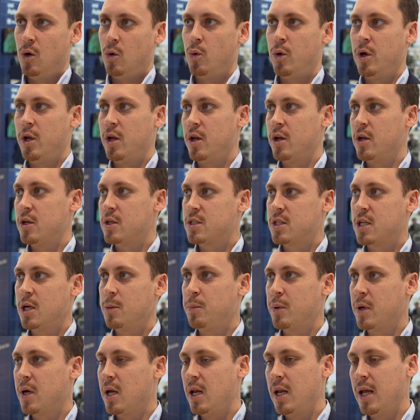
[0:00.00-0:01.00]
we
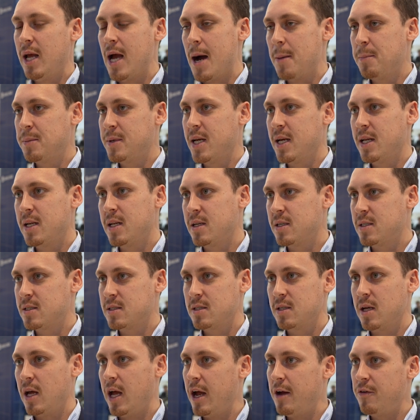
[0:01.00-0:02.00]
typically update
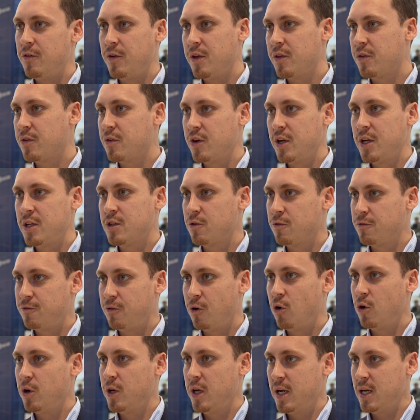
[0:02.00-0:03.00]
it every 3 to
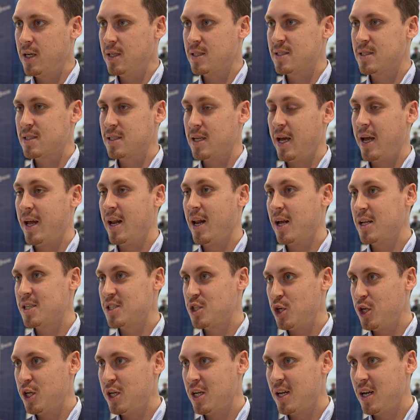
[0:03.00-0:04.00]
4 years, and
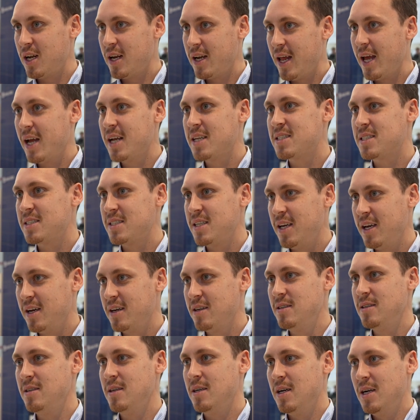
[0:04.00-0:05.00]
actually next
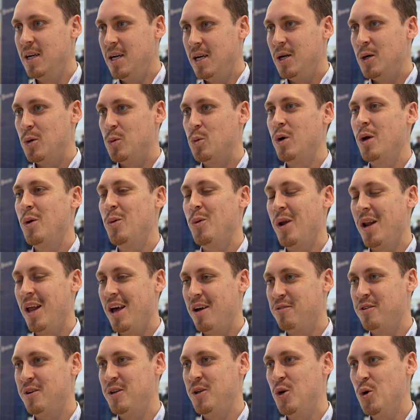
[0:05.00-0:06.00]
year we will
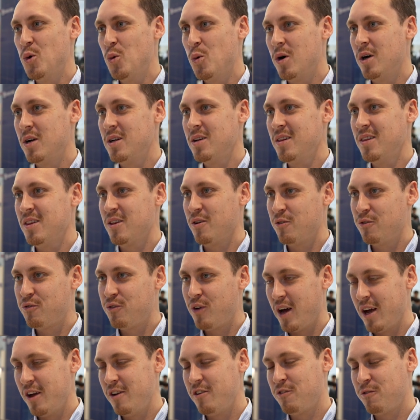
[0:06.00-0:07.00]
have a new one, the
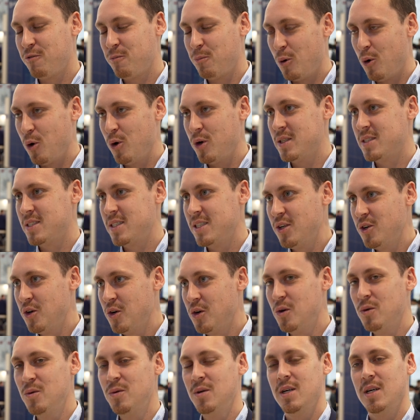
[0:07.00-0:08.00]

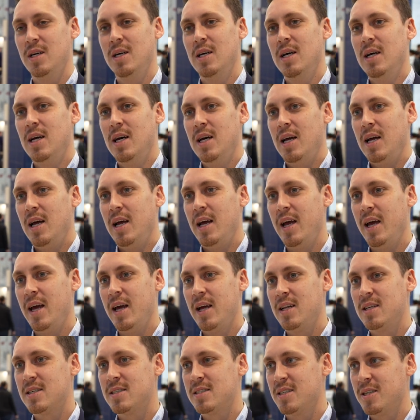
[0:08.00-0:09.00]
5.0,
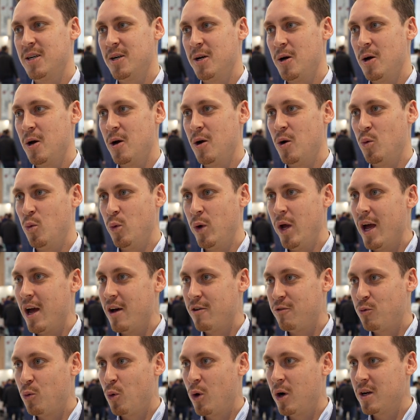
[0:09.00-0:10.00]
and we
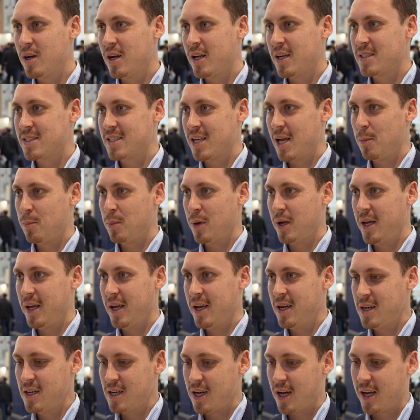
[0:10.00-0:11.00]
have one example
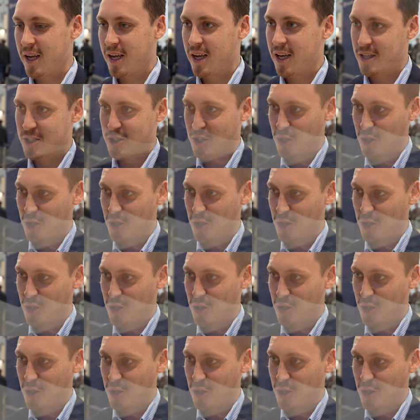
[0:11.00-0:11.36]
here, I can